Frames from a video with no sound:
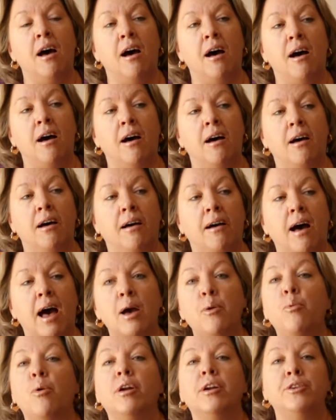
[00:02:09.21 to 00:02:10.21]

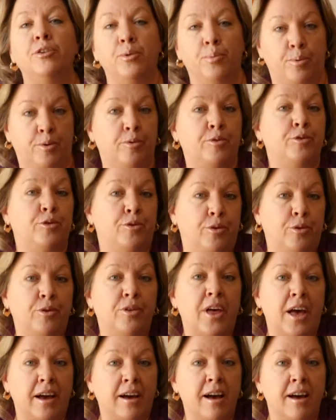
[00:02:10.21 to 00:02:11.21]
I wanted to pursue
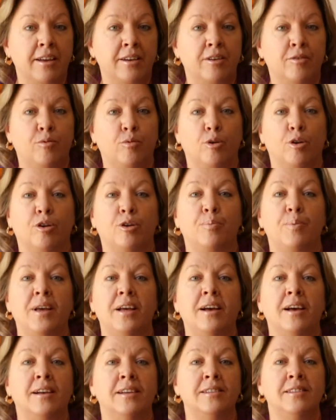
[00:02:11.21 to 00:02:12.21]
that kind of work,
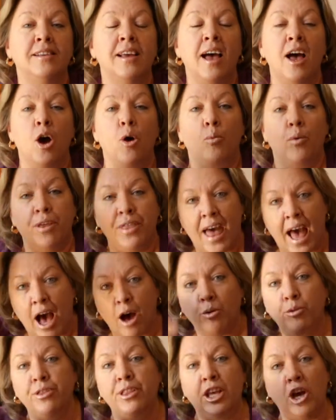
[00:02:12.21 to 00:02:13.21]
because
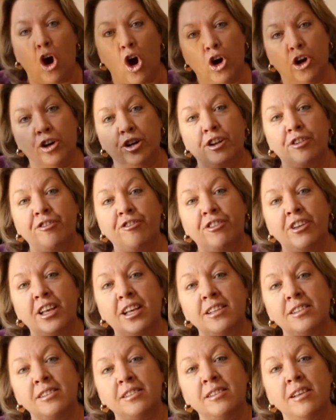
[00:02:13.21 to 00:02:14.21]
without the
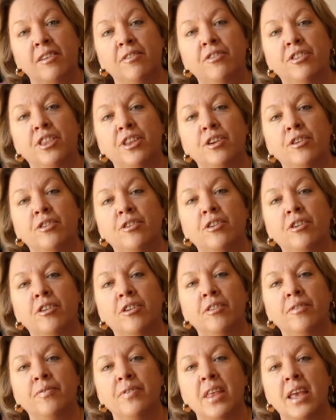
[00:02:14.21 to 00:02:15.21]
artifice of
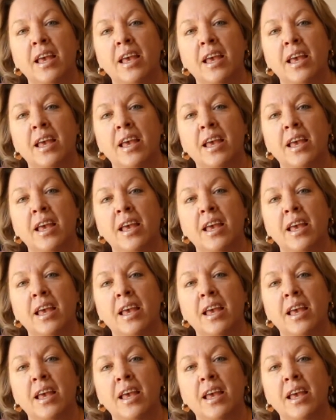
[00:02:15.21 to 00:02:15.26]
theater,